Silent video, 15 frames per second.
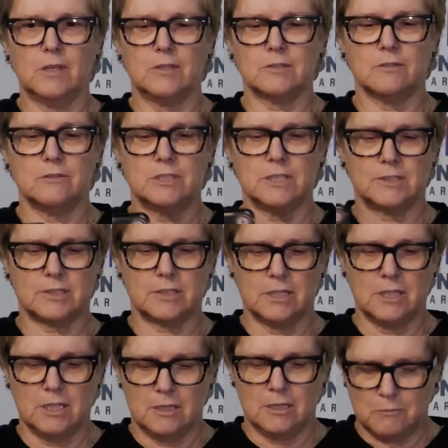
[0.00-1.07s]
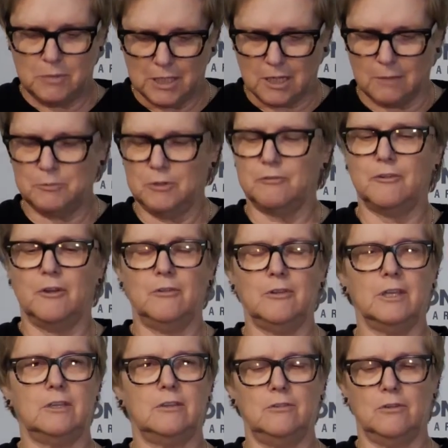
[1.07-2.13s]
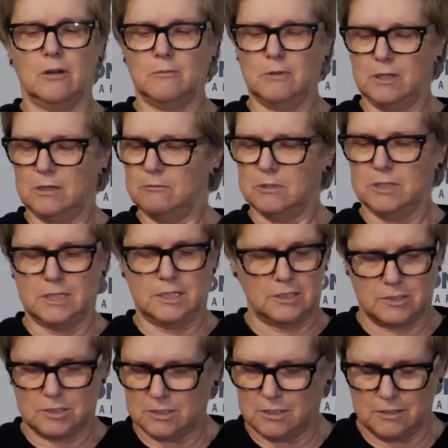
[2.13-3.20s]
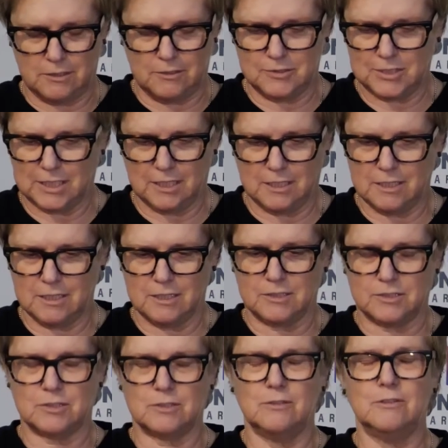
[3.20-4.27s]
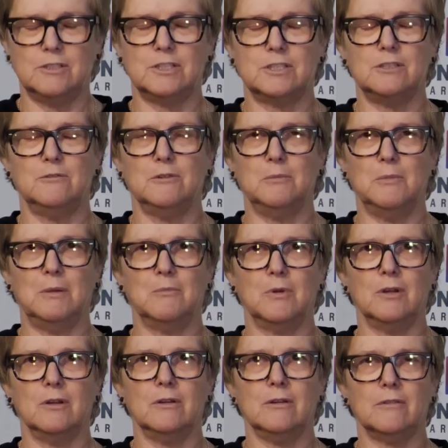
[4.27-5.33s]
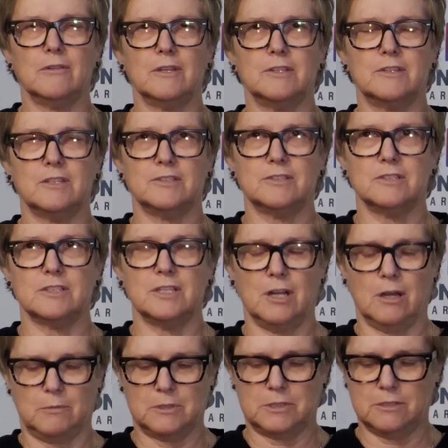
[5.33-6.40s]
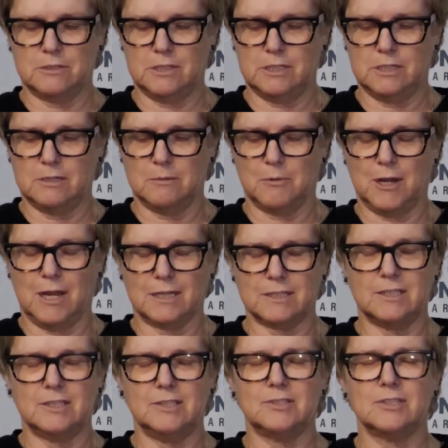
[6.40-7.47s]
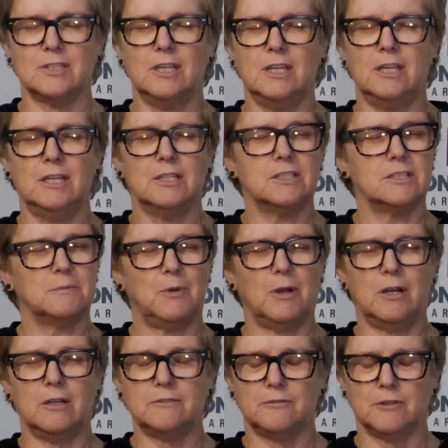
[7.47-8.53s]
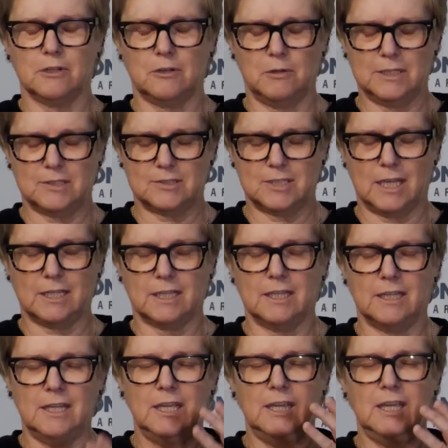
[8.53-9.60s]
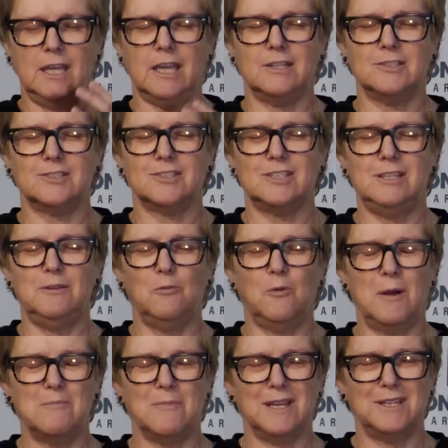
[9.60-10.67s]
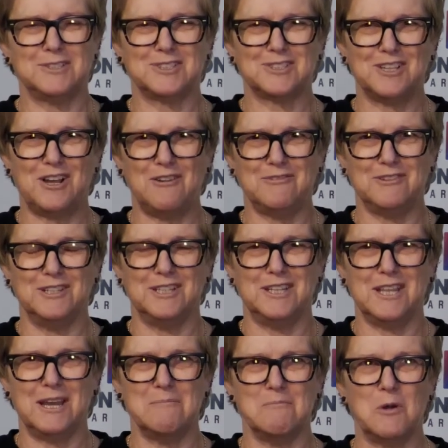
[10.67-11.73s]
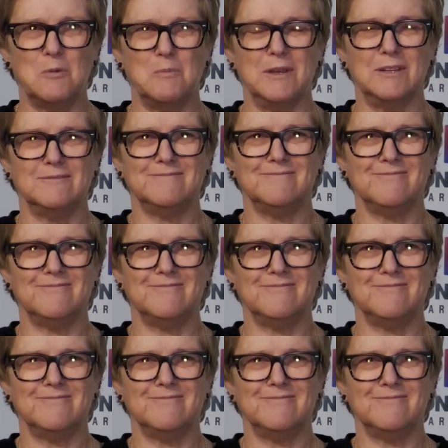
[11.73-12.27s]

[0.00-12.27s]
So just pick up your phone like you normally would and start using it. And as soon as you remember that this is an opportunity to practice, just pause for a quick second and see what might soften in that moment.